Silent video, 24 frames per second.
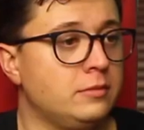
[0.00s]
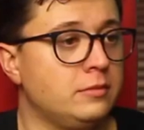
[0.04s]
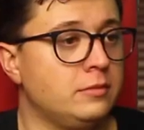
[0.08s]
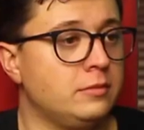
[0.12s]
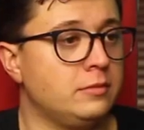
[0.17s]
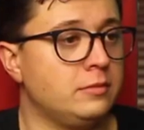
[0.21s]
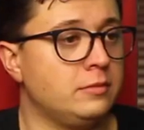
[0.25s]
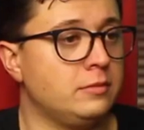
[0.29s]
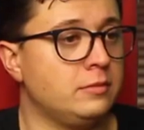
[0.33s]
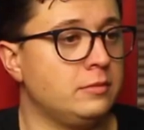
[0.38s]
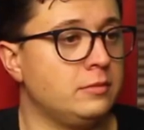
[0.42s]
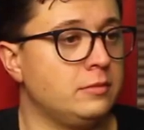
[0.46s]

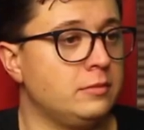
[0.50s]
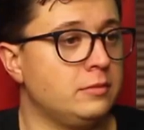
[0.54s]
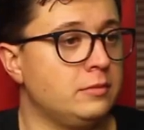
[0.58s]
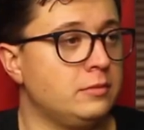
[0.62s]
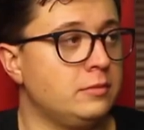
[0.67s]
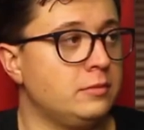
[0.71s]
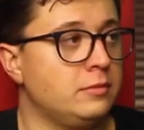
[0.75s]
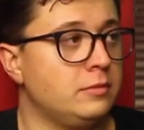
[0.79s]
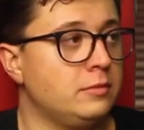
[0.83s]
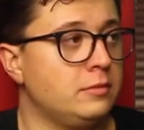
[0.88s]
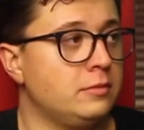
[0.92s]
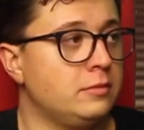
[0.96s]

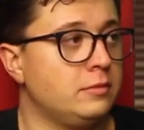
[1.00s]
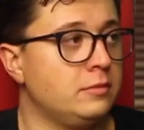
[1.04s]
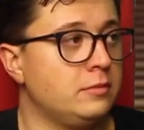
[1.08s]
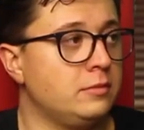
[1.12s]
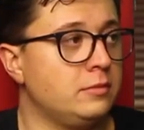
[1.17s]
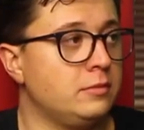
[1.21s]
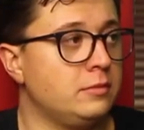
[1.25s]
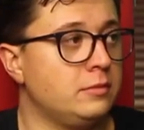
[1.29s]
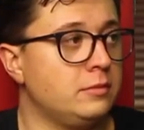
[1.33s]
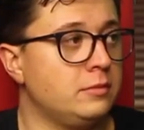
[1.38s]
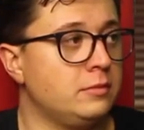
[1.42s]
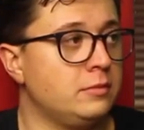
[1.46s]

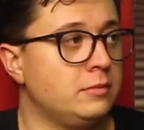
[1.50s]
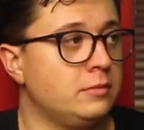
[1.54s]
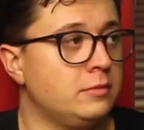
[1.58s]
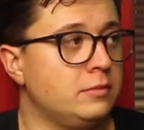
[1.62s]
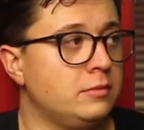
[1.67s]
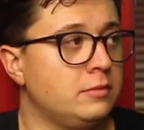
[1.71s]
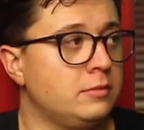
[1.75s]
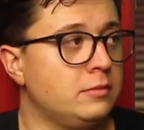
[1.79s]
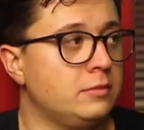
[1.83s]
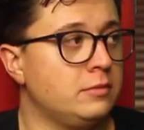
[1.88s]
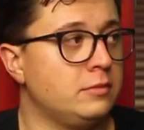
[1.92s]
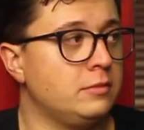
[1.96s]

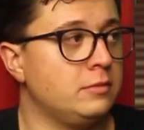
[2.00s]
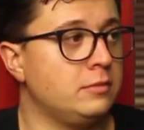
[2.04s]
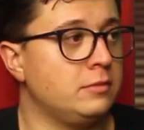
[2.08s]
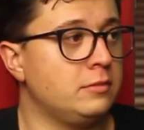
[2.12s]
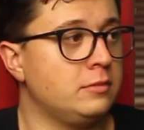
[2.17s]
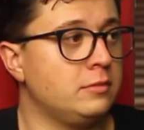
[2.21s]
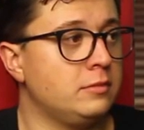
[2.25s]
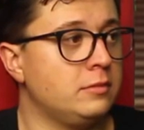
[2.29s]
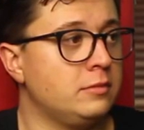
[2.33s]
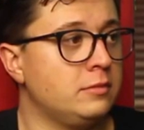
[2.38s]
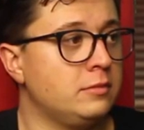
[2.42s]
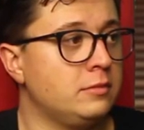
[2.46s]

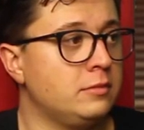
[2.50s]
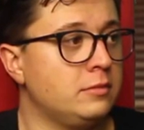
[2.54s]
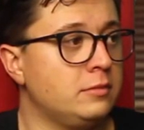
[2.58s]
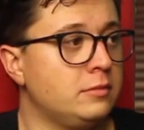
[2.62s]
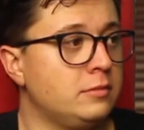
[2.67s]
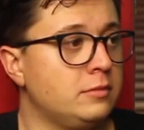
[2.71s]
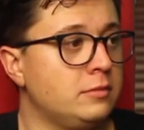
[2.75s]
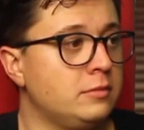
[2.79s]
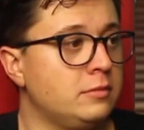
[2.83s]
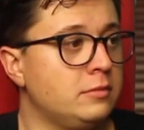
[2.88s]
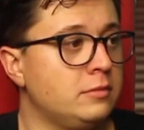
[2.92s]
(not speaking)